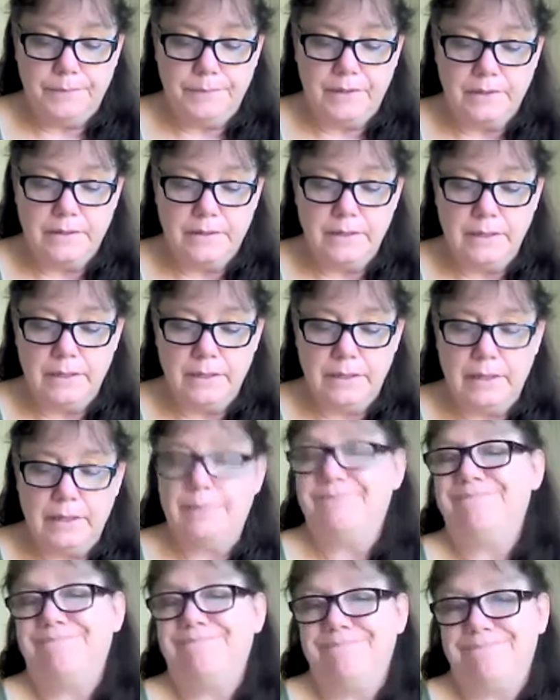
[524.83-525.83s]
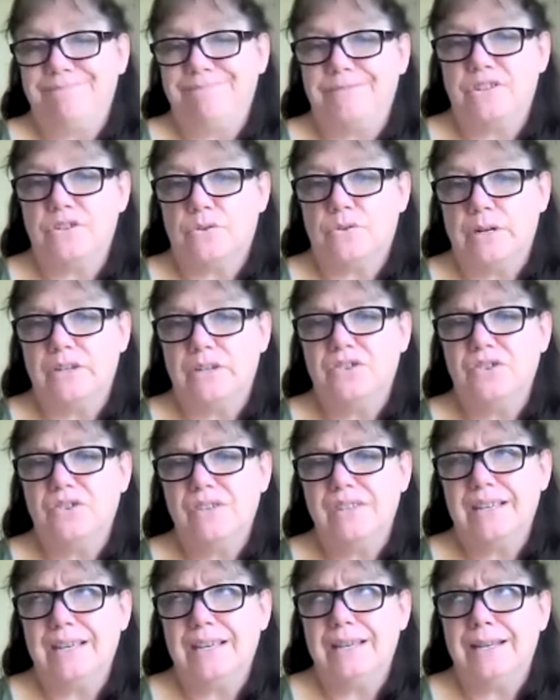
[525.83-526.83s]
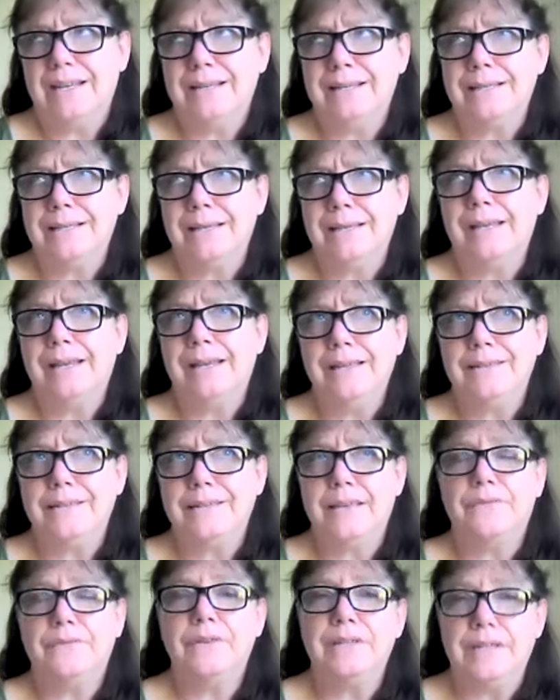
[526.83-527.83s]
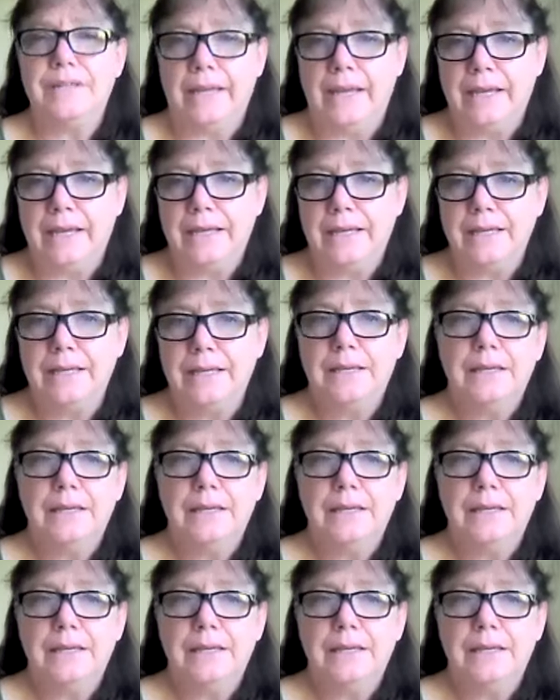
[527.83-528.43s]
I should say it is give and take,